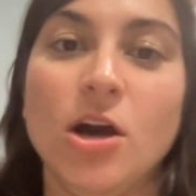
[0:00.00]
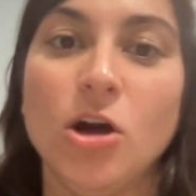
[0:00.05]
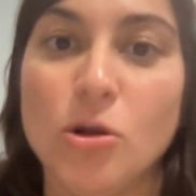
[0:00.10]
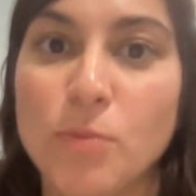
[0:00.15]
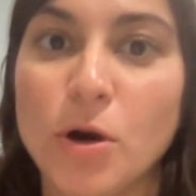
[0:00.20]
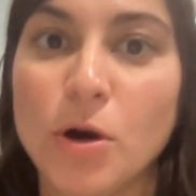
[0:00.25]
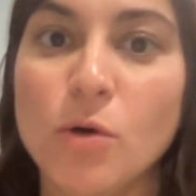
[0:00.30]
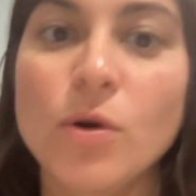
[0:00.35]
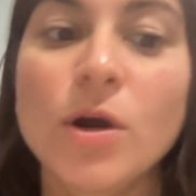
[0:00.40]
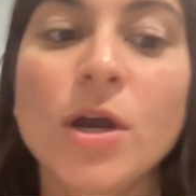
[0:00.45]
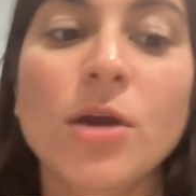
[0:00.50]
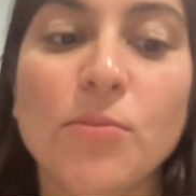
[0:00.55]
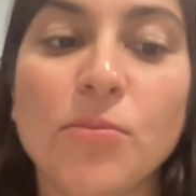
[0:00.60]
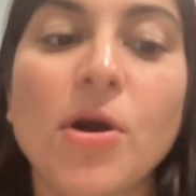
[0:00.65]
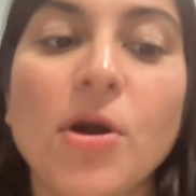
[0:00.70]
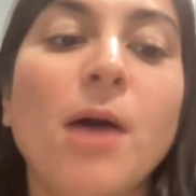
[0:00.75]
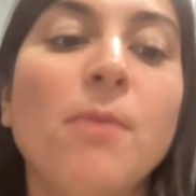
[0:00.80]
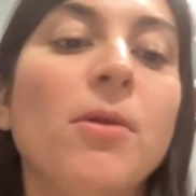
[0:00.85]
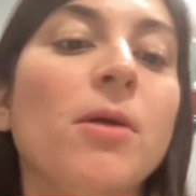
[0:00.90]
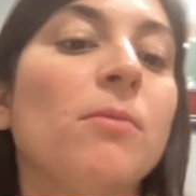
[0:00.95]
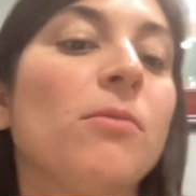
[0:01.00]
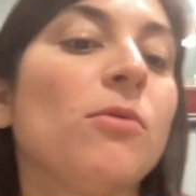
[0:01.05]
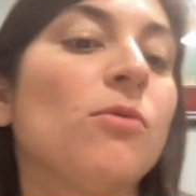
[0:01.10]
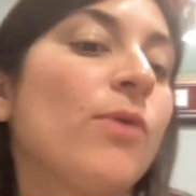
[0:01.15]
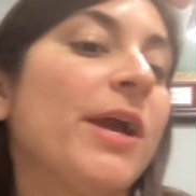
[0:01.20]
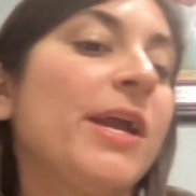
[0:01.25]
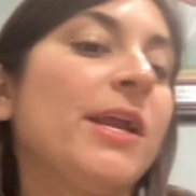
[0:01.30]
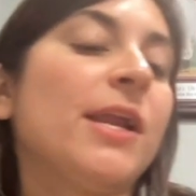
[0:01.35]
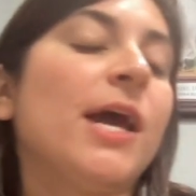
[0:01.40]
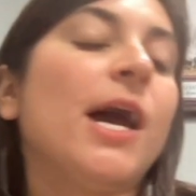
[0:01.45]
elbow problem
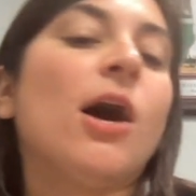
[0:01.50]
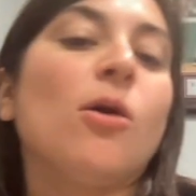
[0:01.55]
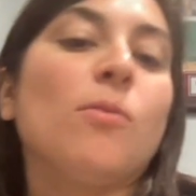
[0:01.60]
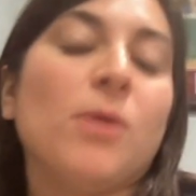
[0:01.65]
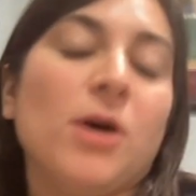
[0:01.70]
right now.